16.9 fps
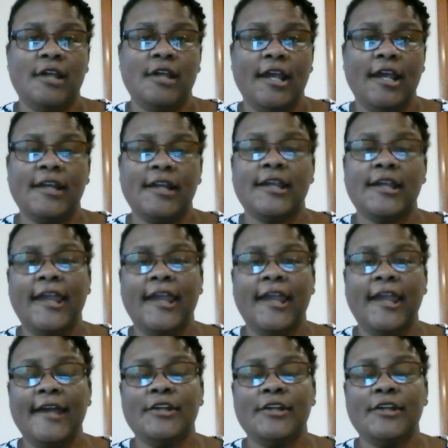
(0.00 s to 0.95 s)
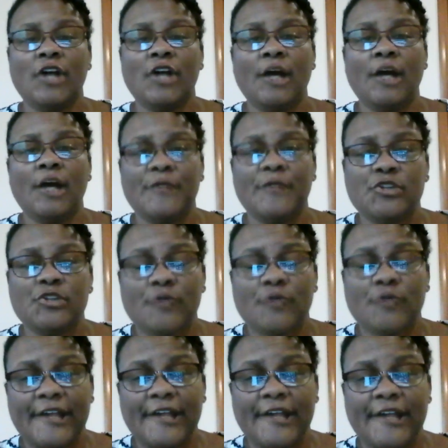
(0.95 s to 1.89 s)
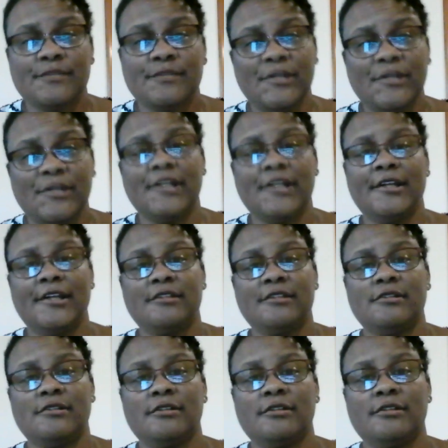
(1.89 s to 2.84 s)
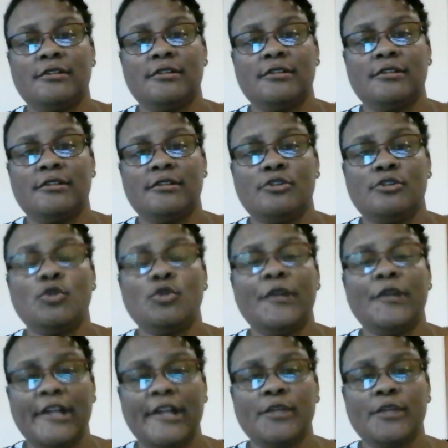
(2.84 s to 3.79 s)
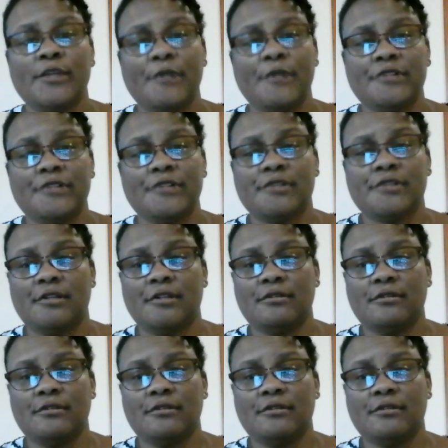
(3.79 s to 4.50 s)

and it cannot be transmitted to another person.